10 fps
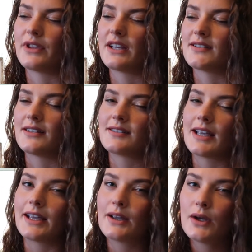things that it's
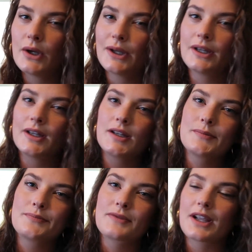like,
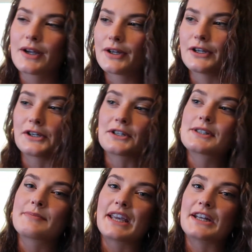you're
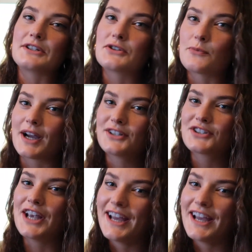explaining too much.